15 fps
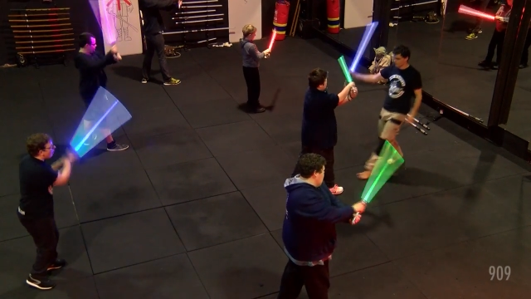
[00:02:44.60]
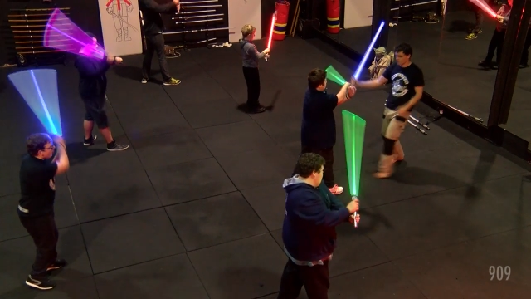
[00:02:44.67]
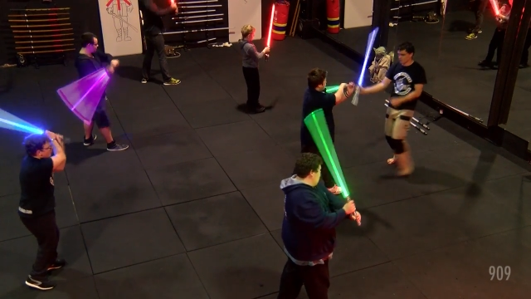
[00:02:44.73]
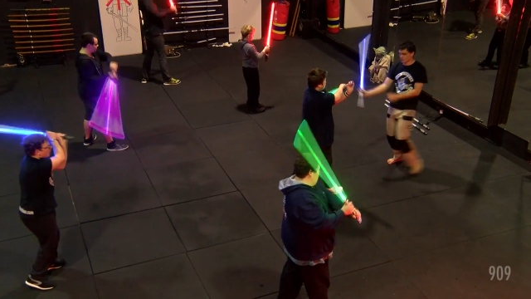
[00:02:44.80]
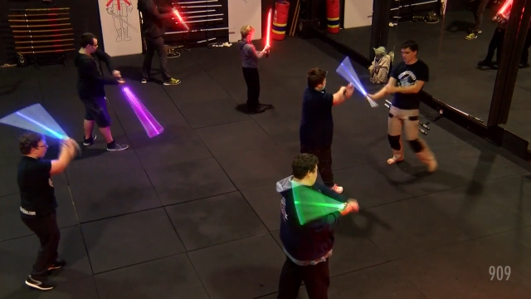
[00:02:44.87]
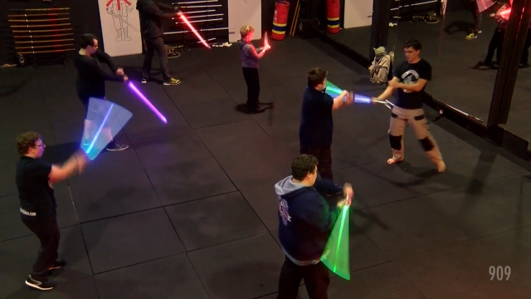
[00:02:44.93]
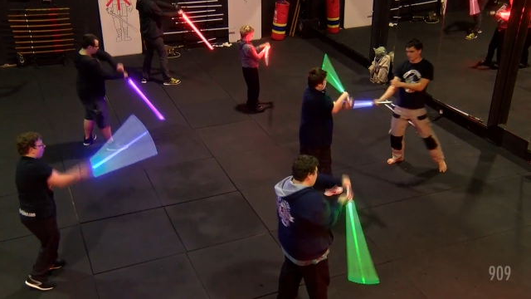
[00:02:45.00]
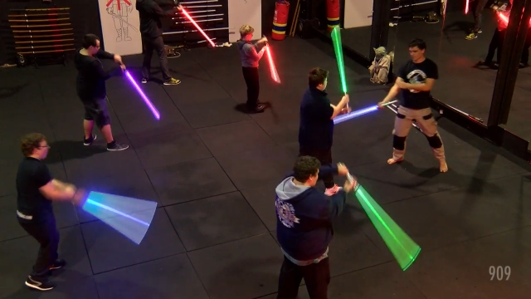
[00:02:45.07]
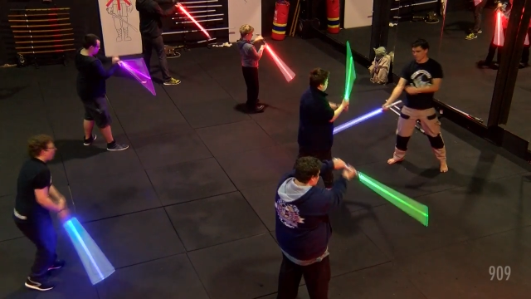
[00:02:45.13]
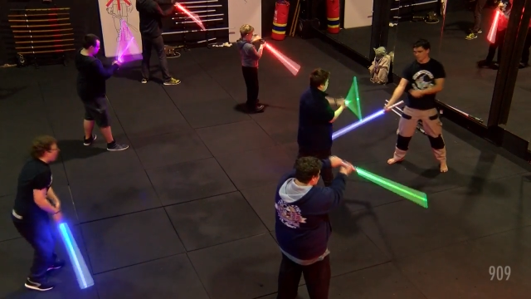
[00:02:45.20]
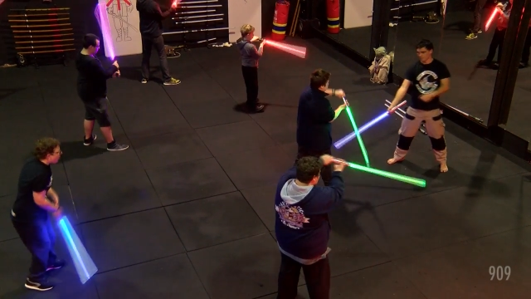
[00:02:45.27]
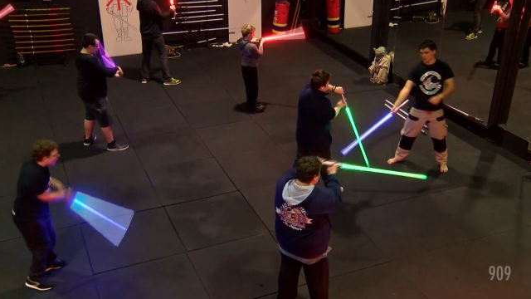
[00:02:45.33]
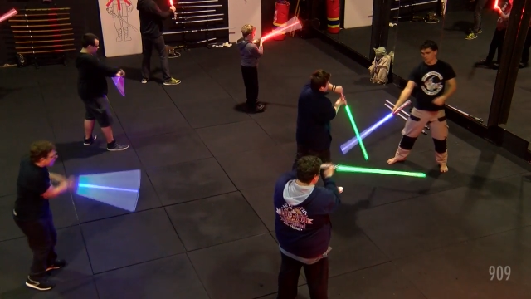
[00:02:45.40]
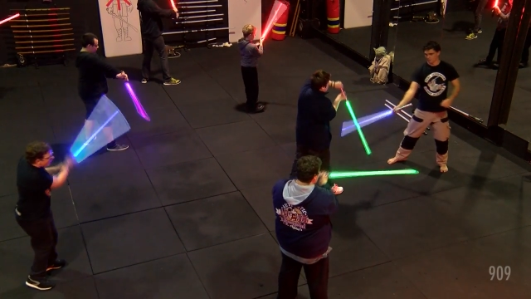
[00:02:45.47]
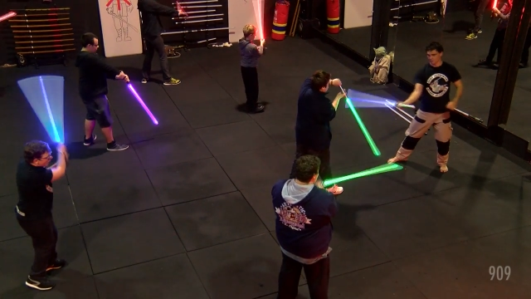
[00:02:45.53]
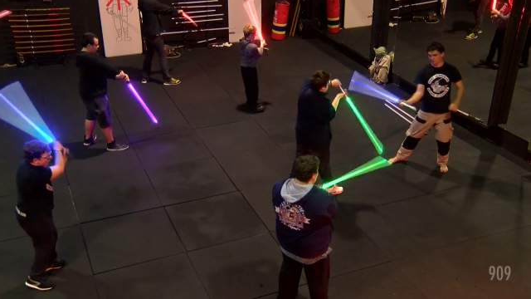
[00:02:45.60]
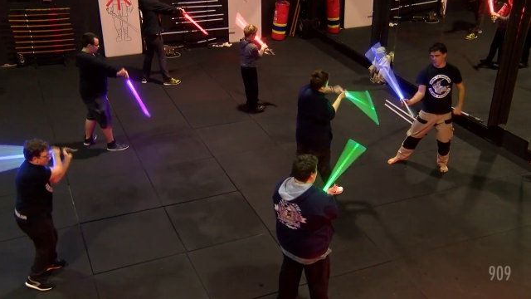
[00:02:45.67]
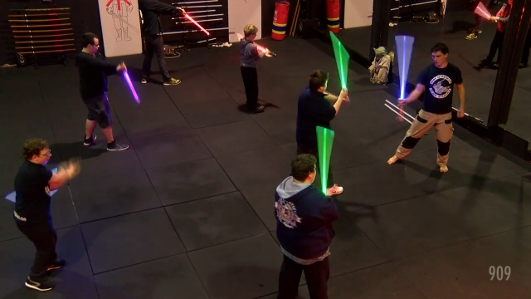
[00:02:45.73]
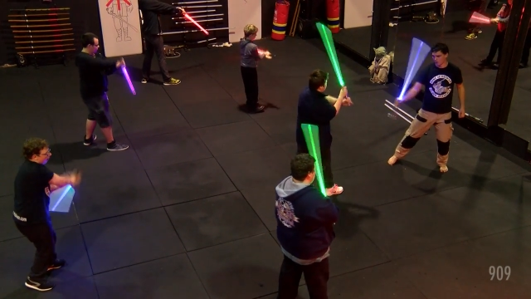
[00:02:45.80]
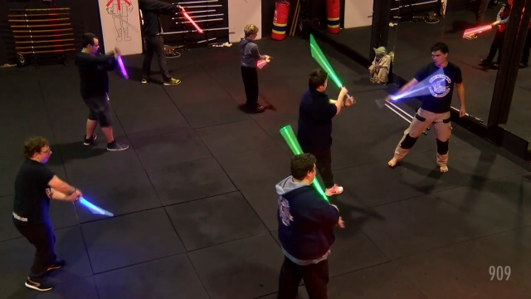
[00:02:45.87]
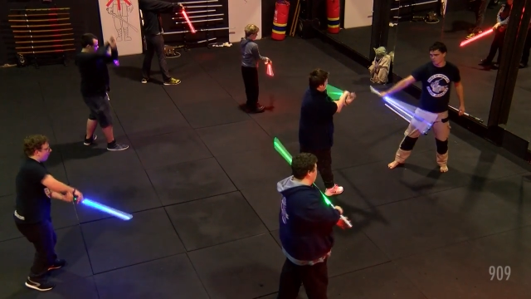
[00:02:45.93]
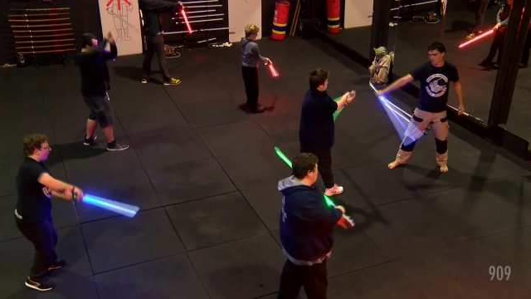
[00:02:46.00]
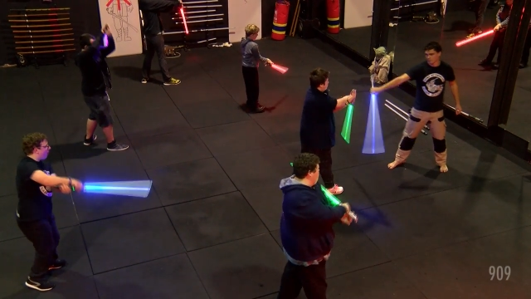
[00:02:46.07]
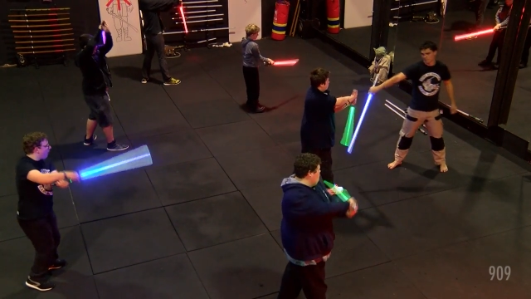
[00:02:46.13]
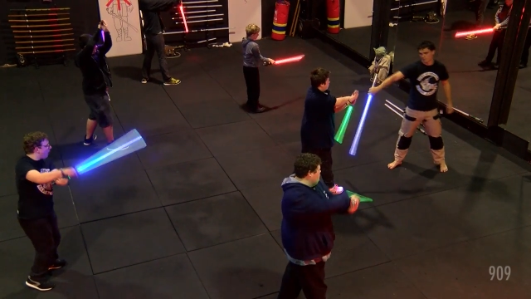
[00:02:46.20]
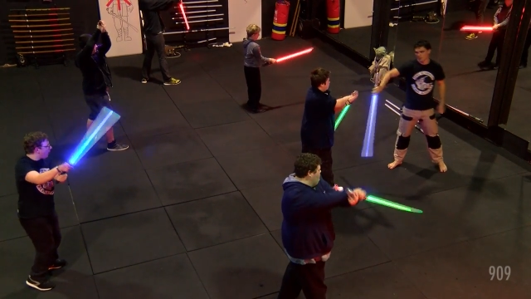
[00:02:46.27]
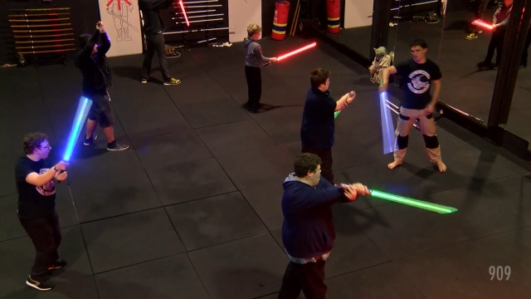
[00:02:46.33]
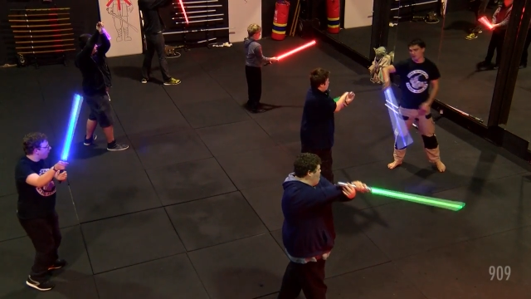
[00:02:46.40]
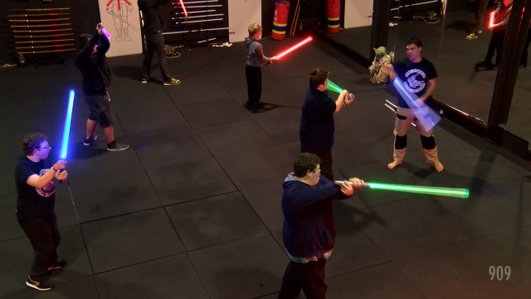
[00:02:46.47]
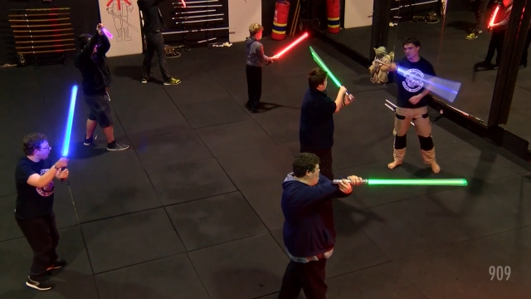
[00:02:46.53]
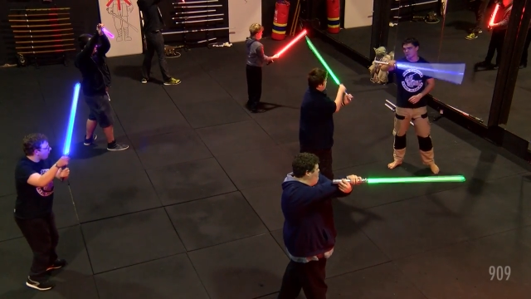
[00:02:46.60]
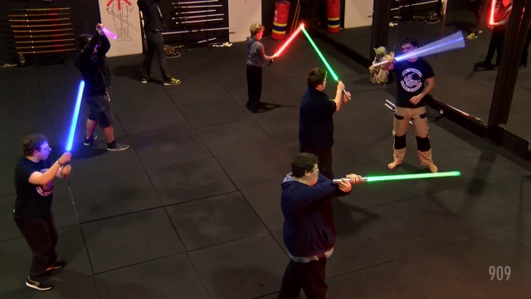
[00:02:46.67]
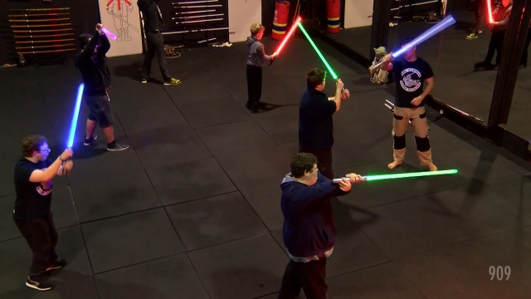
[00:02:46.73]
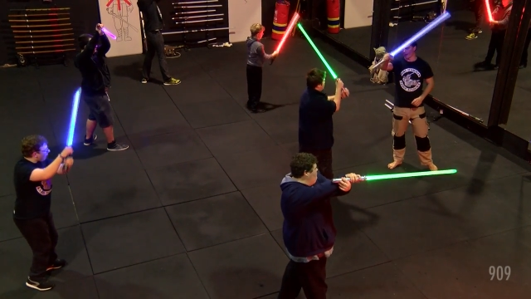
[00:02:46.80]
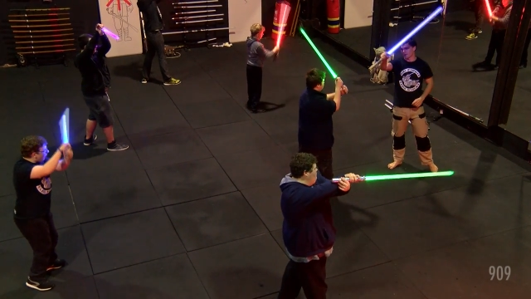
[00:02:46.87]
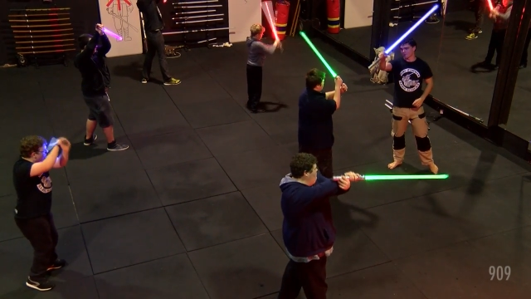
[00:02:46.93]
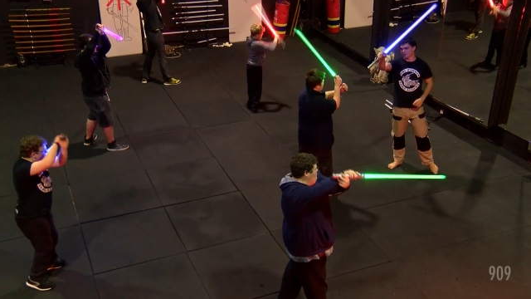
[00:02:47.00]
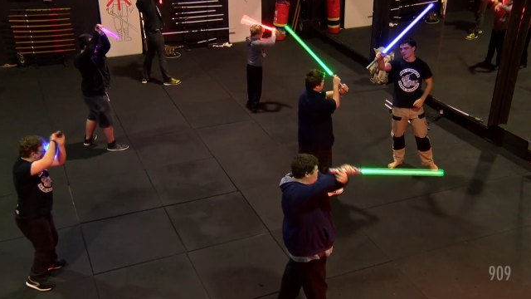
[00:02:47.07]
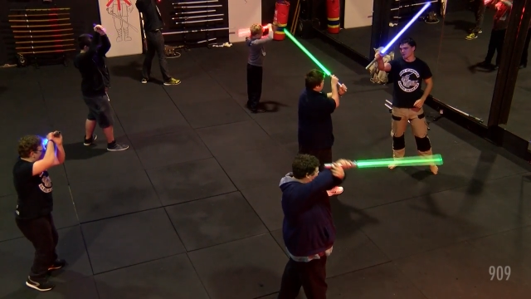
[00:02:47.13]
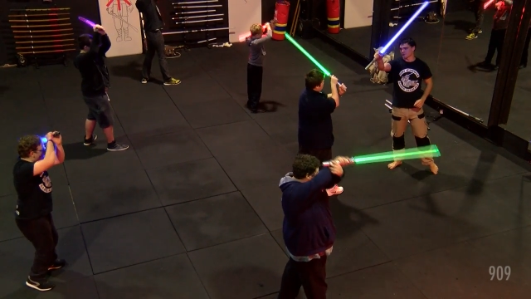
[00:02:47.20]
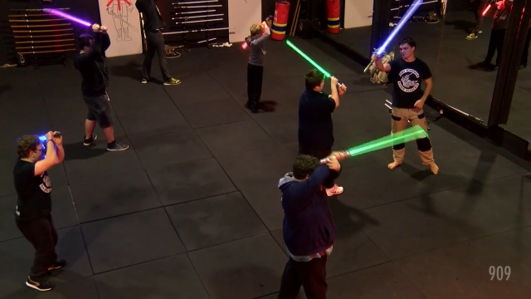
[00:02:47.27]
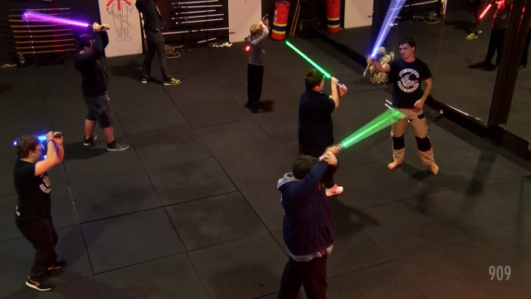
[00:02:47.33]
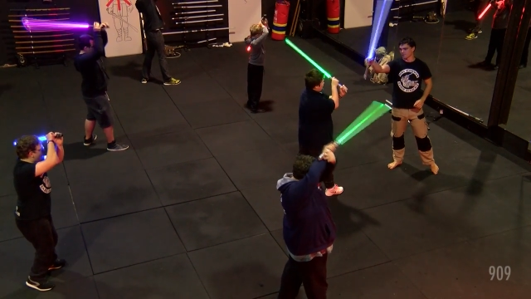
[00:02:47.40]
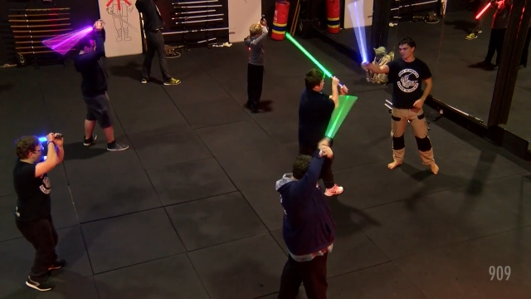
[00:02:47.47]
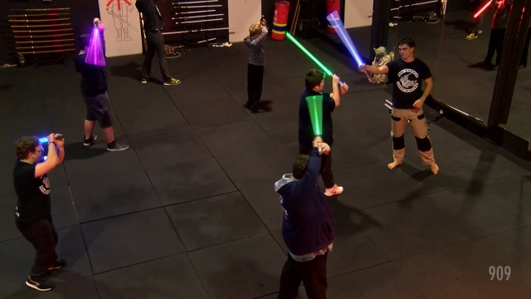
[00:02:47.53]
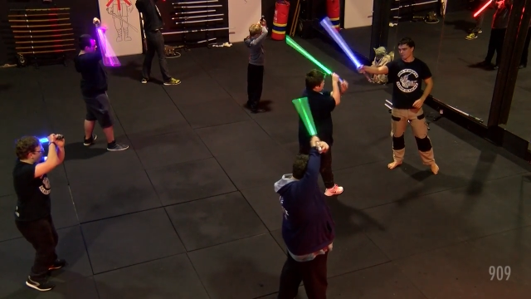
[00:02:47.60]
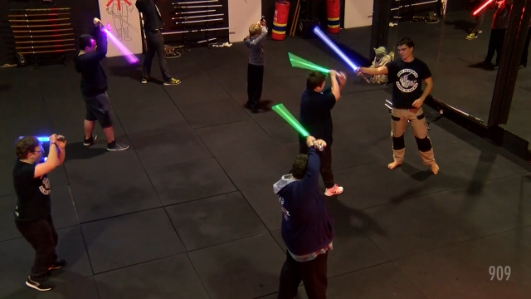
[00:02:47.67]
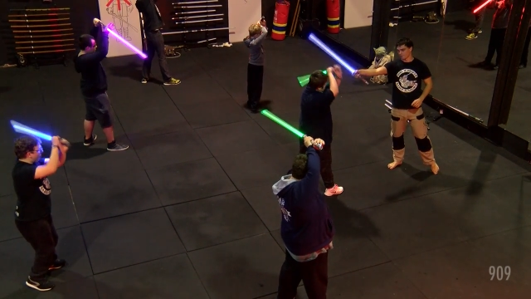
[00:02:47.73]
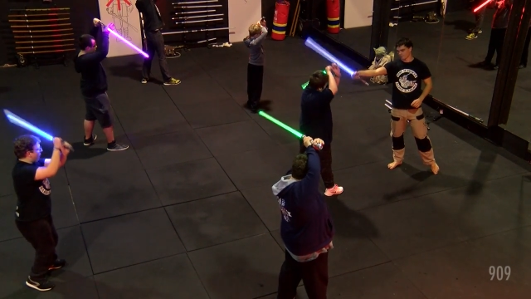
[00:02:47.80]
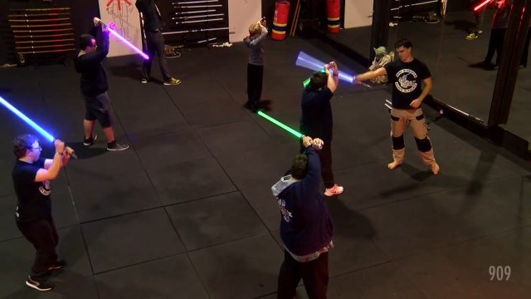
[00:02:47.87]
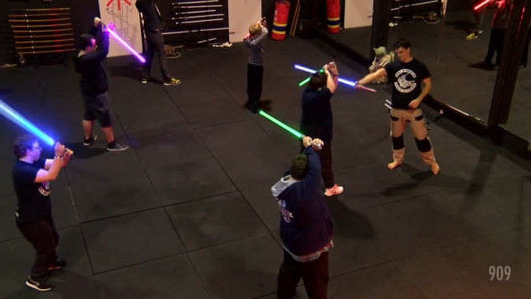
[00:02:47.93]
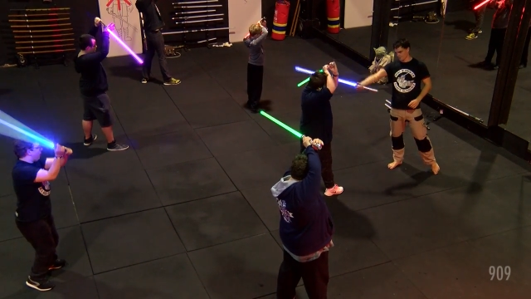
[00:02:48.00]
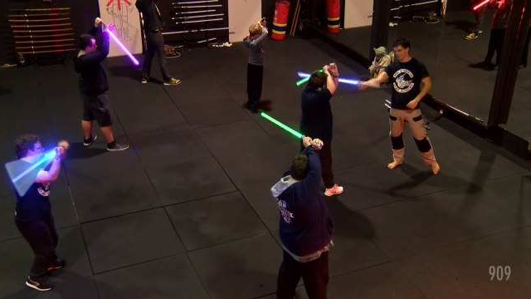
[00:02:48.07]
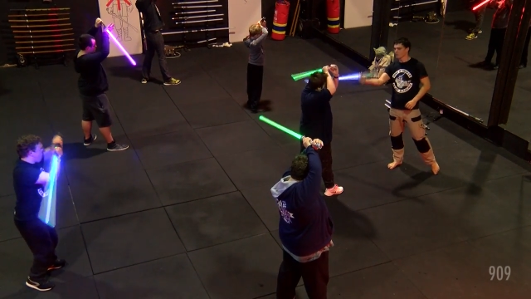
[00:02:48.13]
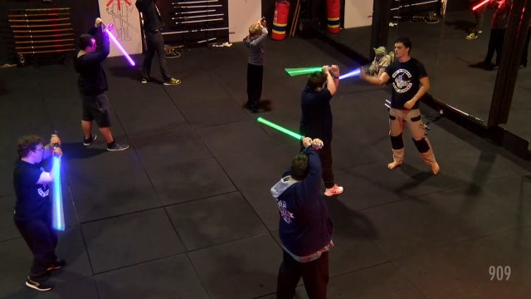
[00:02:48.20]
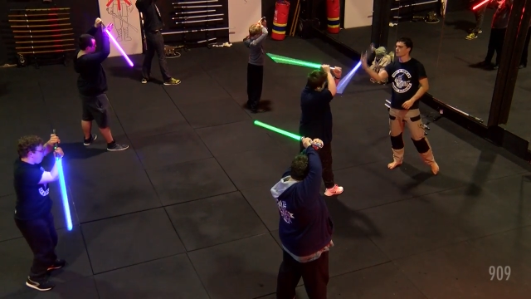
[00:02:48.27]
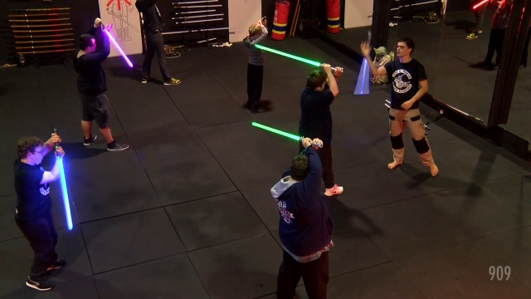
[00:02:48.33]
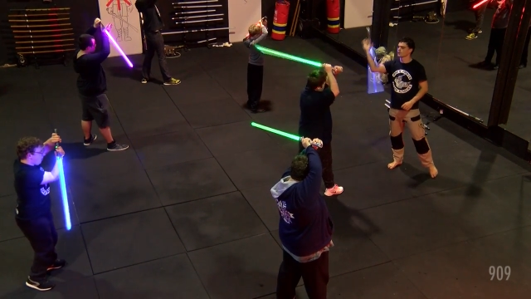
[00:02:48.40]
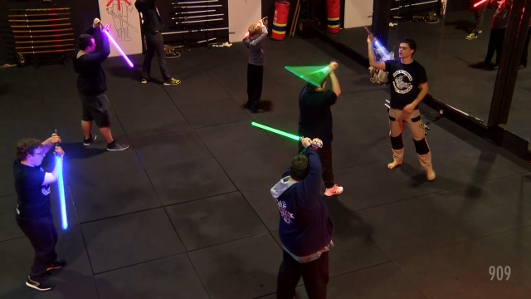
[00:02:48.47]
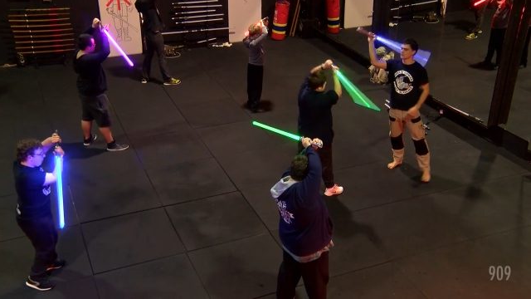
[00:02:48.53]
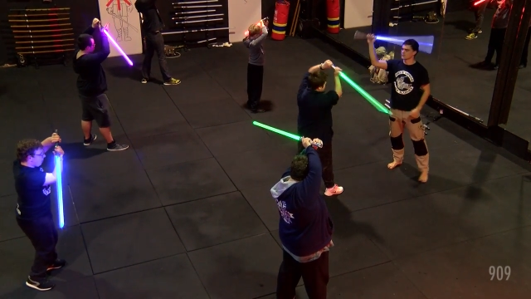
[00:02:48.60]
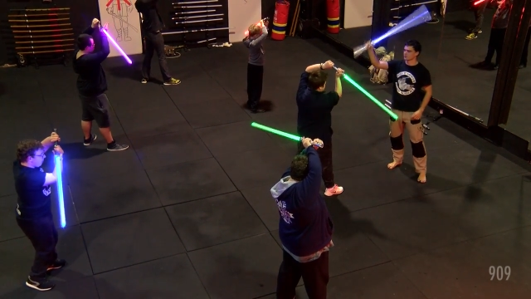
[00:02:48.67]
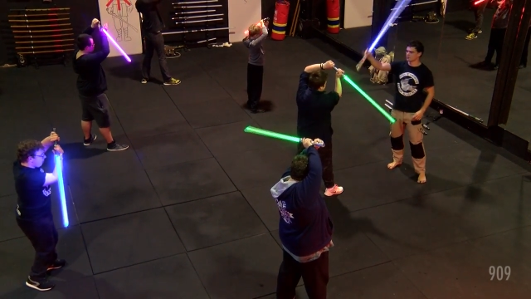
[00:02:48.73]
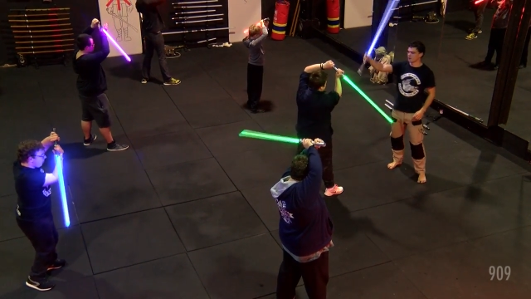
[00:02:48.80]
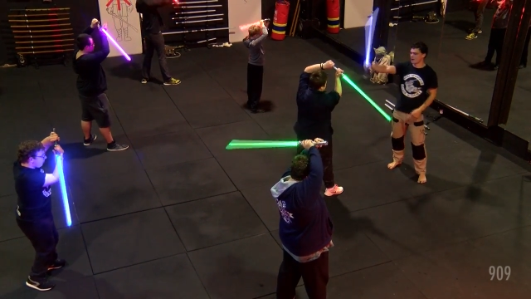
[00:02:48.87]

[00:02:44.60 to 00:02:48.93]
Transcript: [unreadable: no face in view]